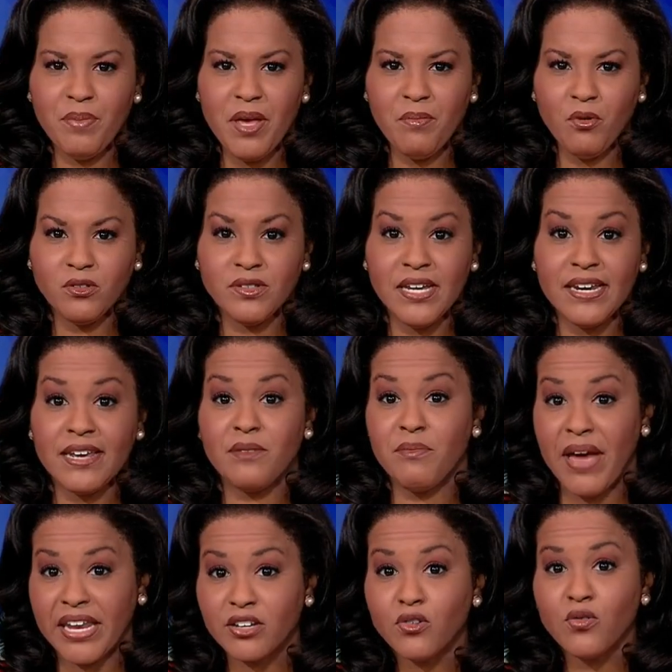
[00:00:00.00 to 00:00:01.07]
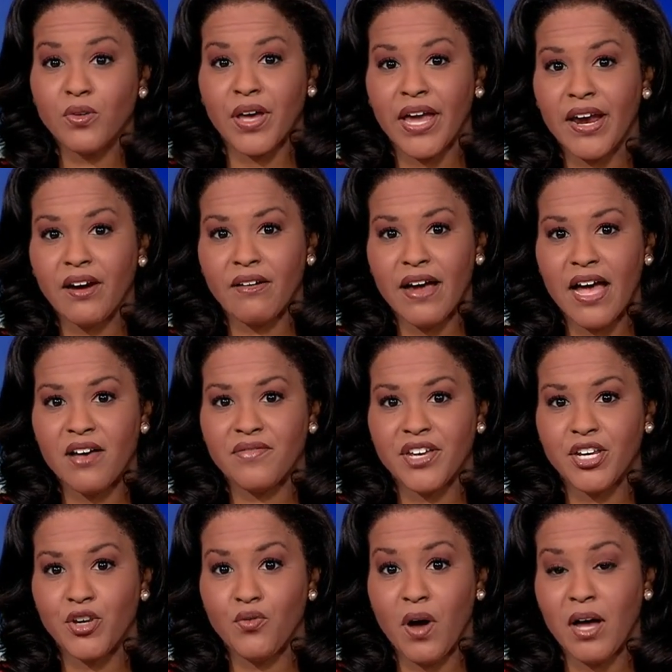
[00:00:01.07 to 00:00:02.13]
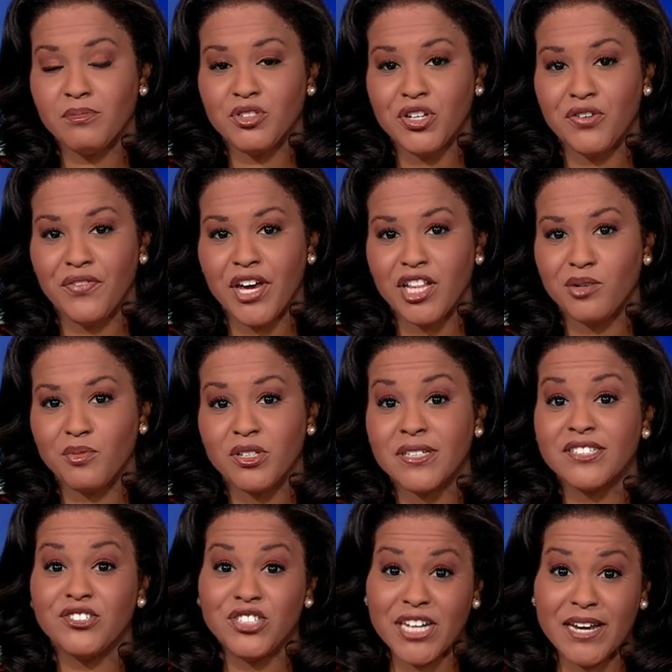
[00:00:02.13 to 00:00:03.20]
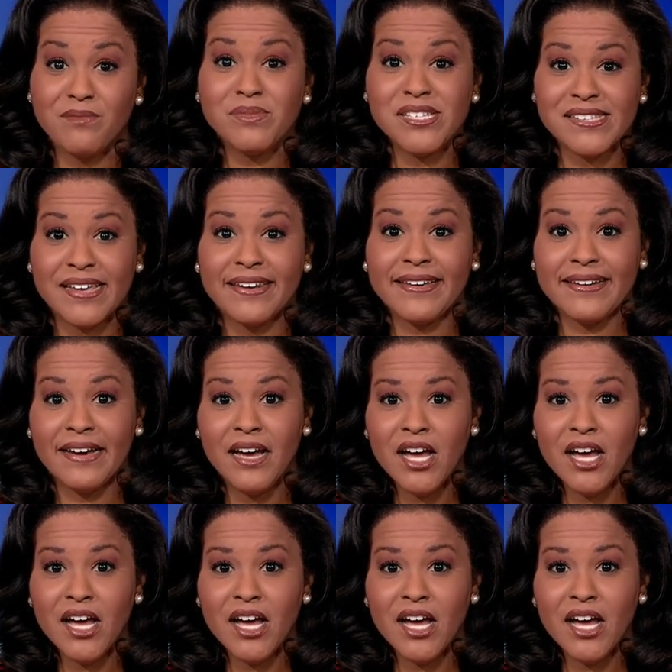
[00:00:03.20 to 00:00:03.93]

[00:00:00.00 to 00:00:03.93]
People needing medical care have a new option available in James City.